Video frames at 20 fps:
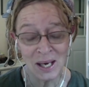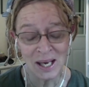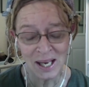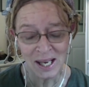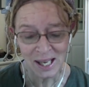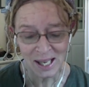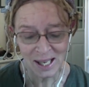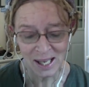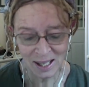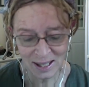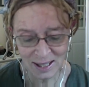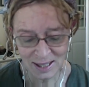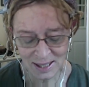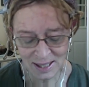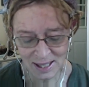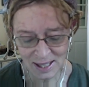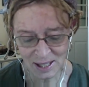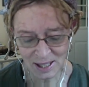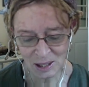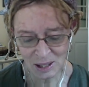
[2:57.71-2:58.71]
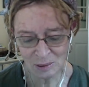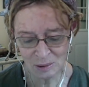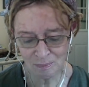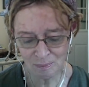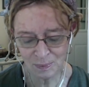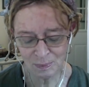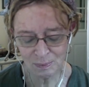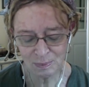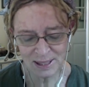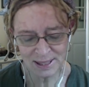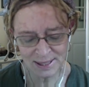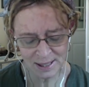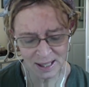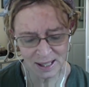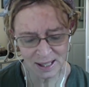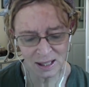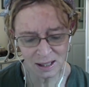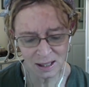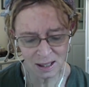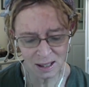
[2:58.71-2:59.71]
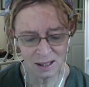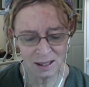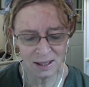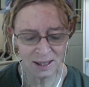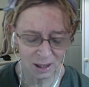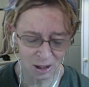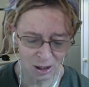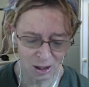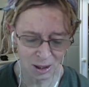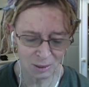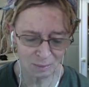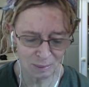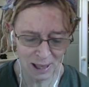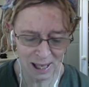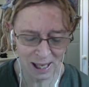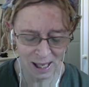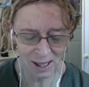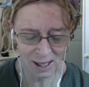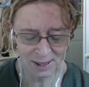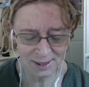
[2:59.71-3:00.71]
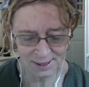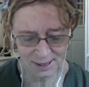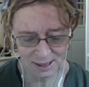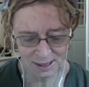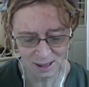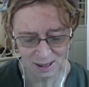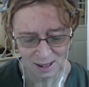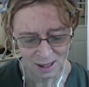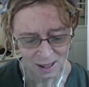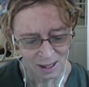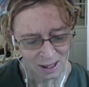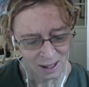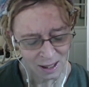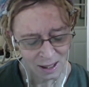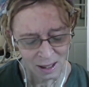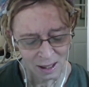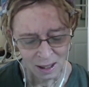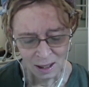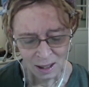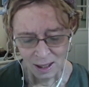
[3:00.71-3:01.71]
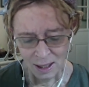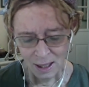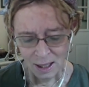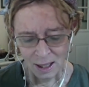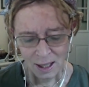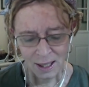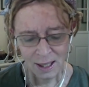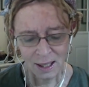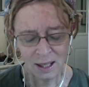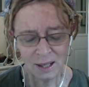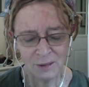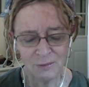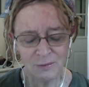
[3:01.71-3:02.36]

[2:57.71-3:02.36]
mm And um, but then a year passed, and I